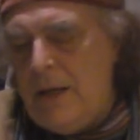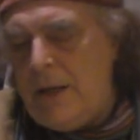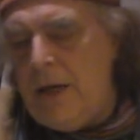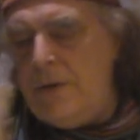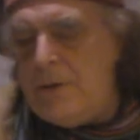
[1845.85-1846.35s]

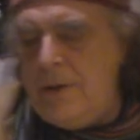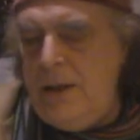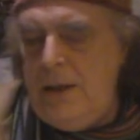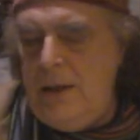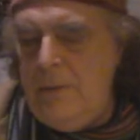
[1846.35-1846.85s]
go to
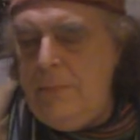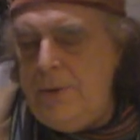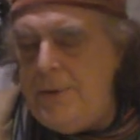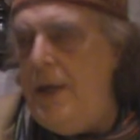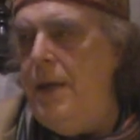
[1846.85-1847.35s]
the
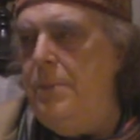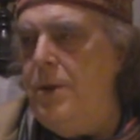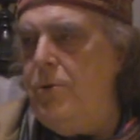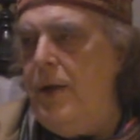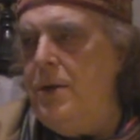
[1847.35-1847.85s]
Museum of
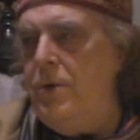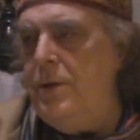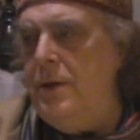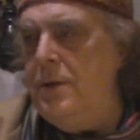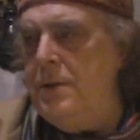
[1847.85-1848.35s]
the Grand
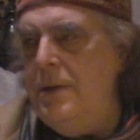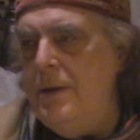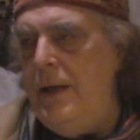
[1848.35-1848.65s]
Orient